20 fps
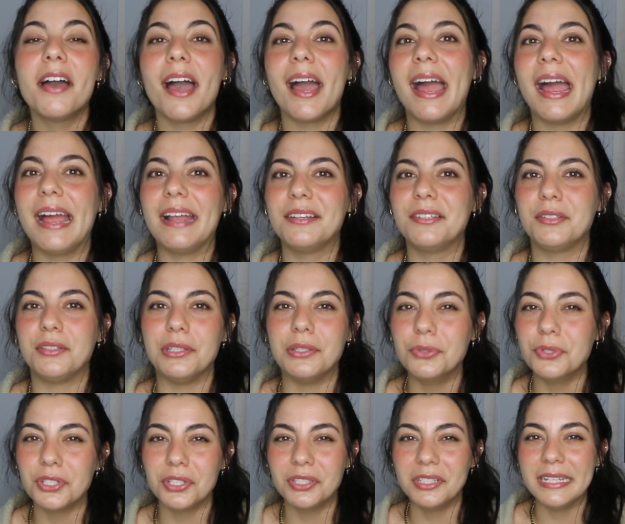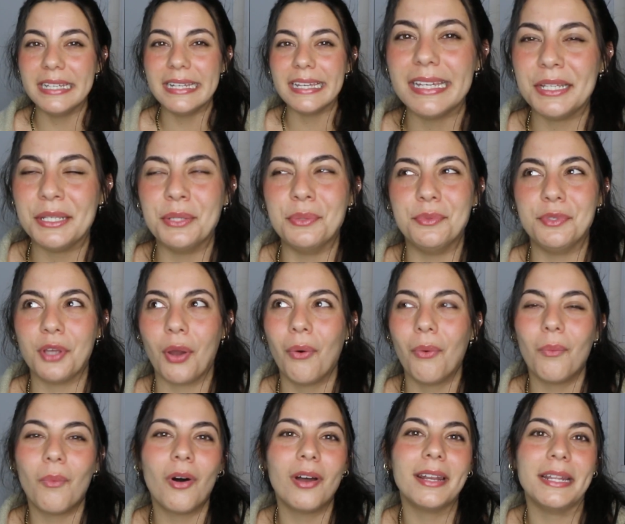and usually you
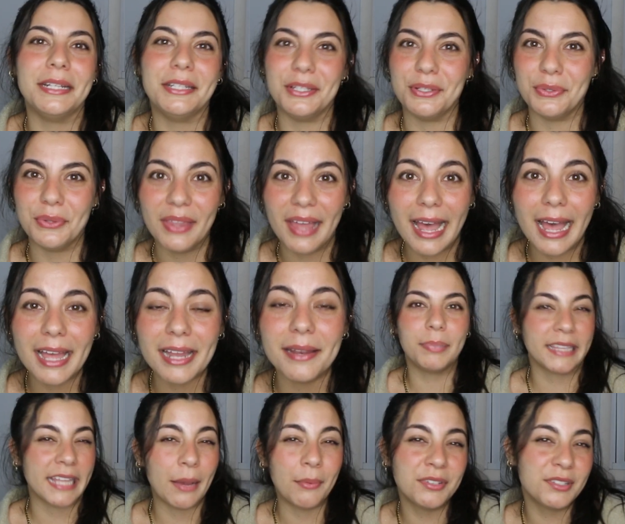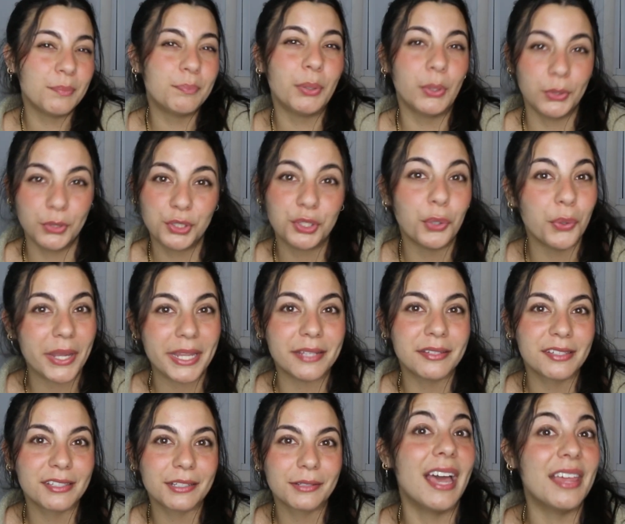don't want to do that, but that was a bold
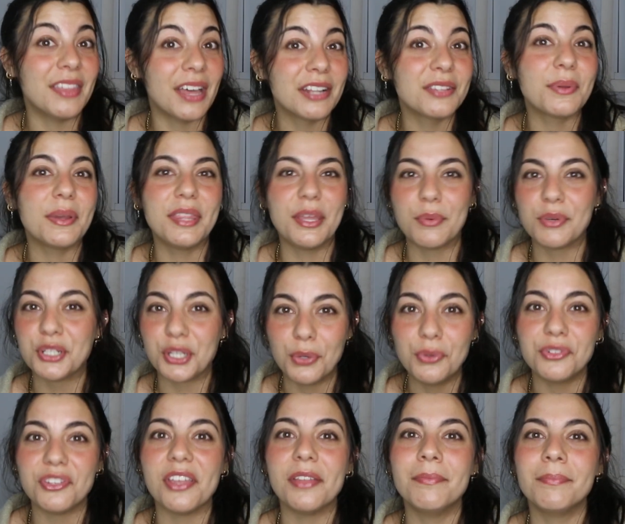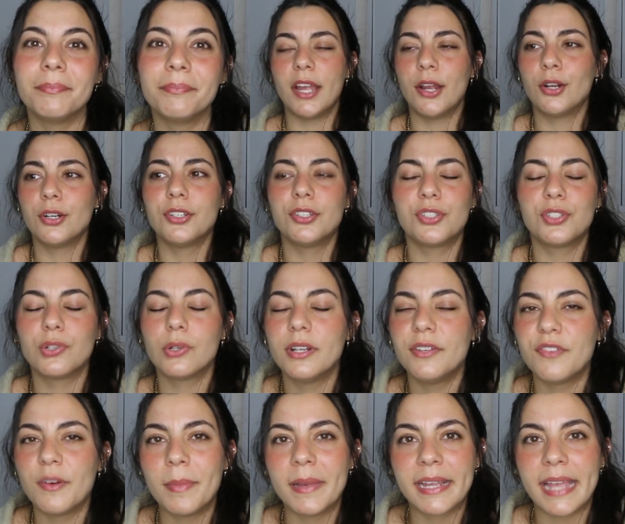choice and that's why they were chosen. I heard a story
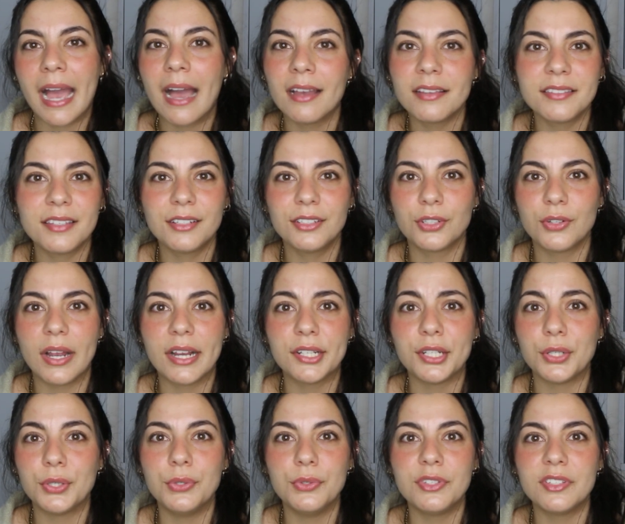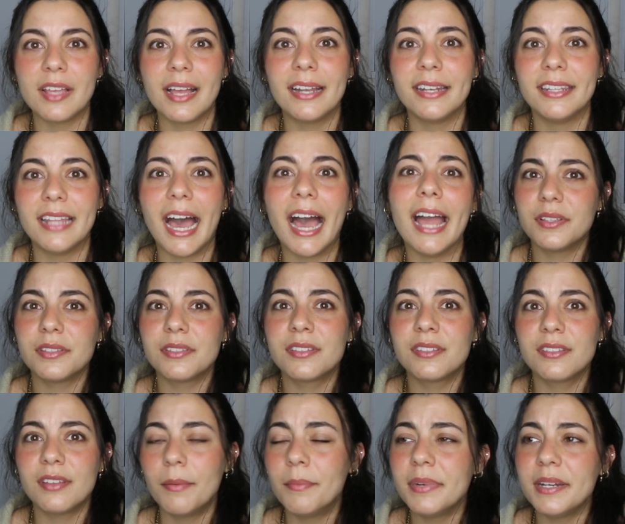from a casting director who said that
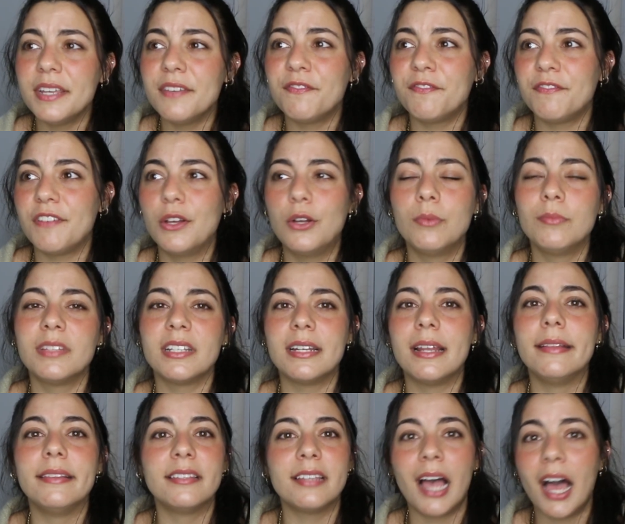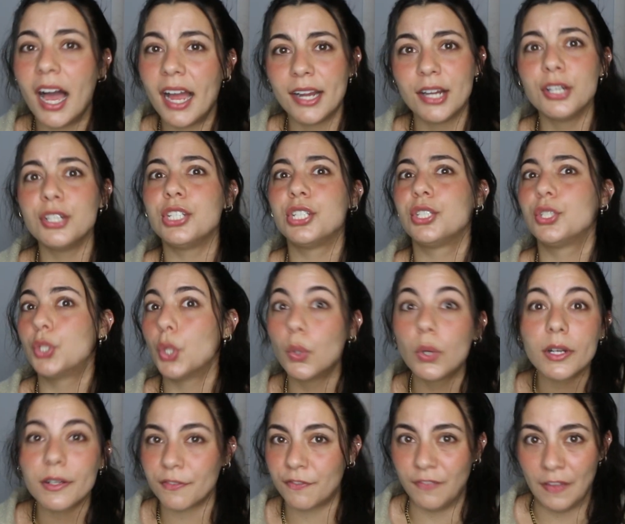somebody filmed an entire
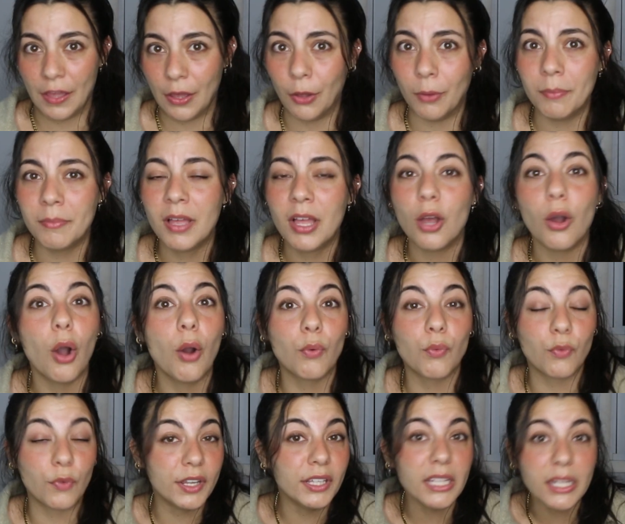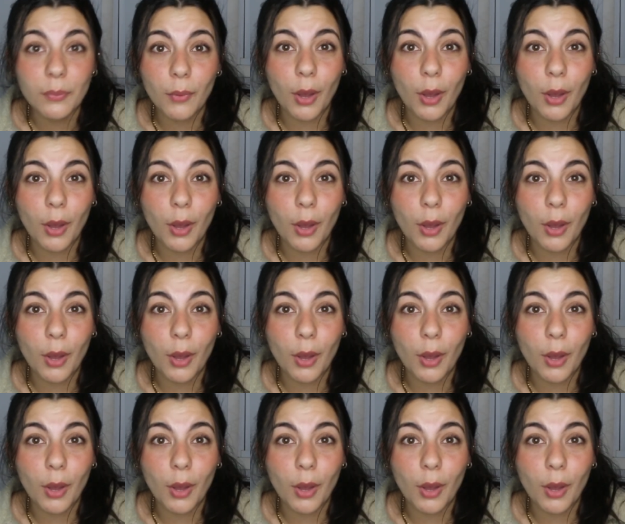short film, a really